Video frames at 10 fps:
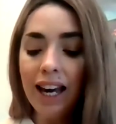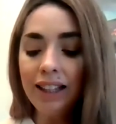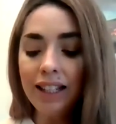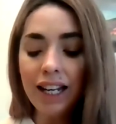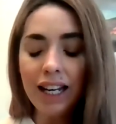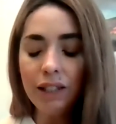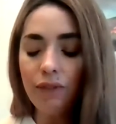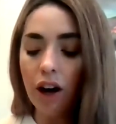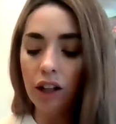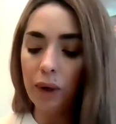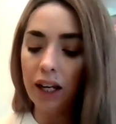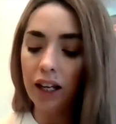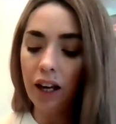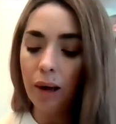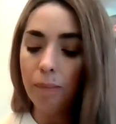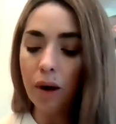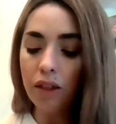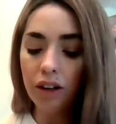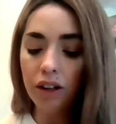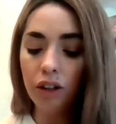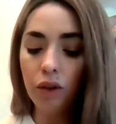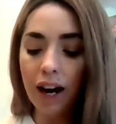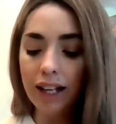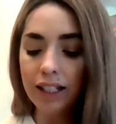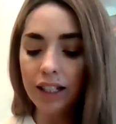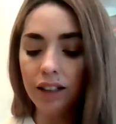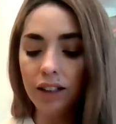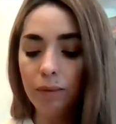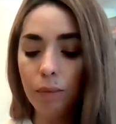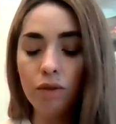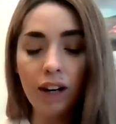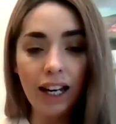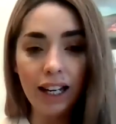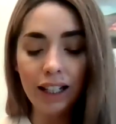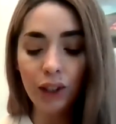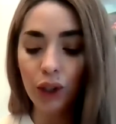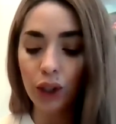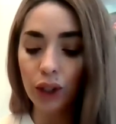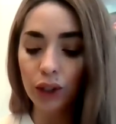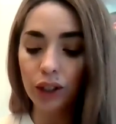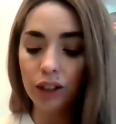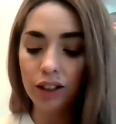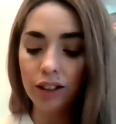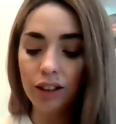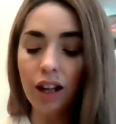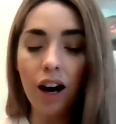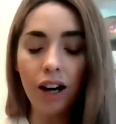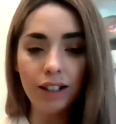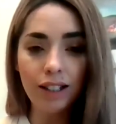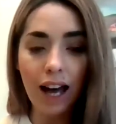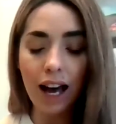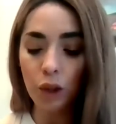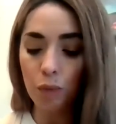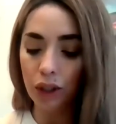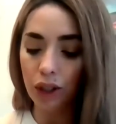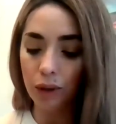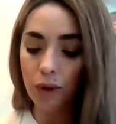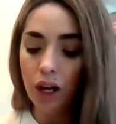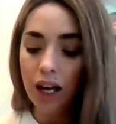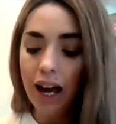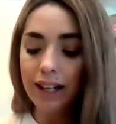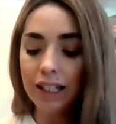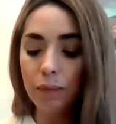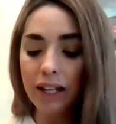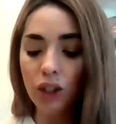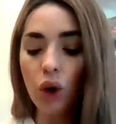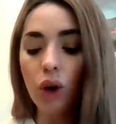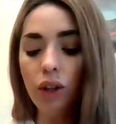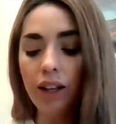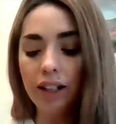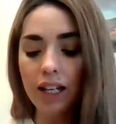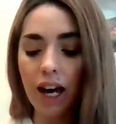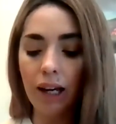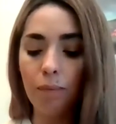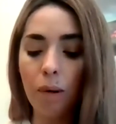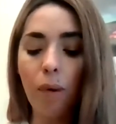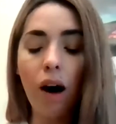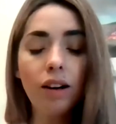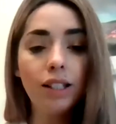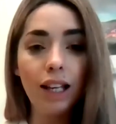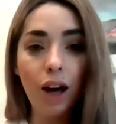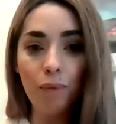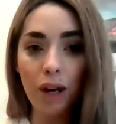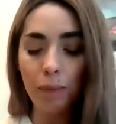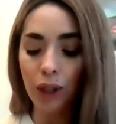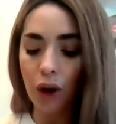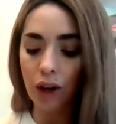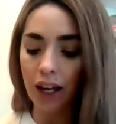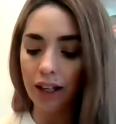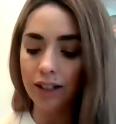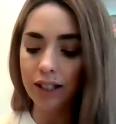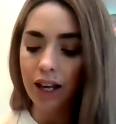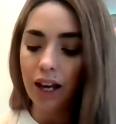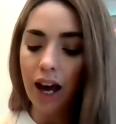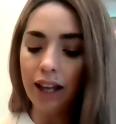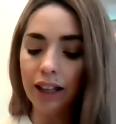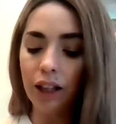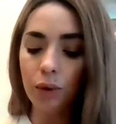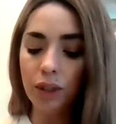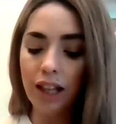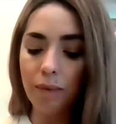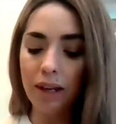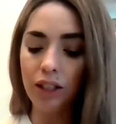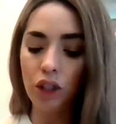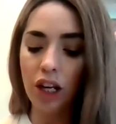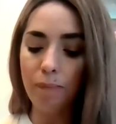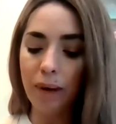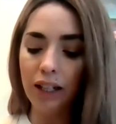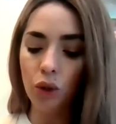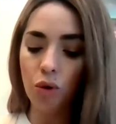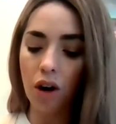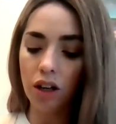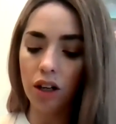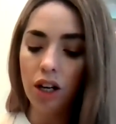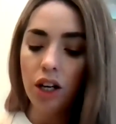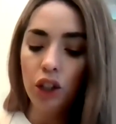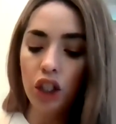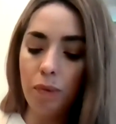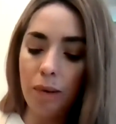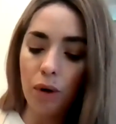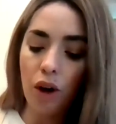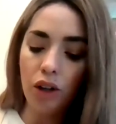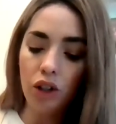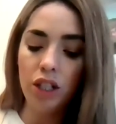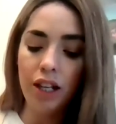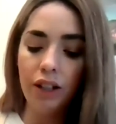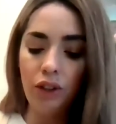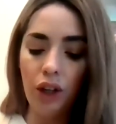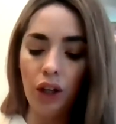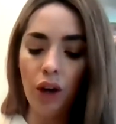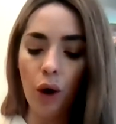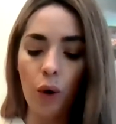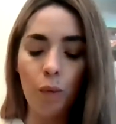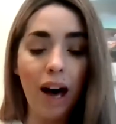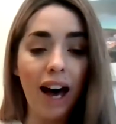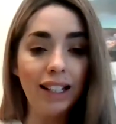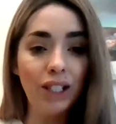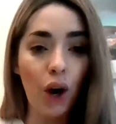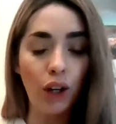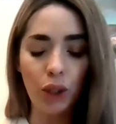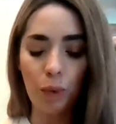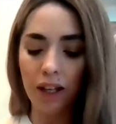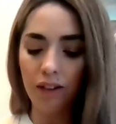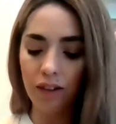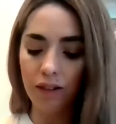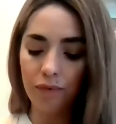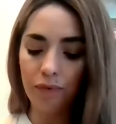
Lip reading: In the days following, Mother, Gretel, Maria, Cook, Lars and Bruno had spent all their time boxing up their belongings and loading them into a big truck to be brought to their new home at Outwith.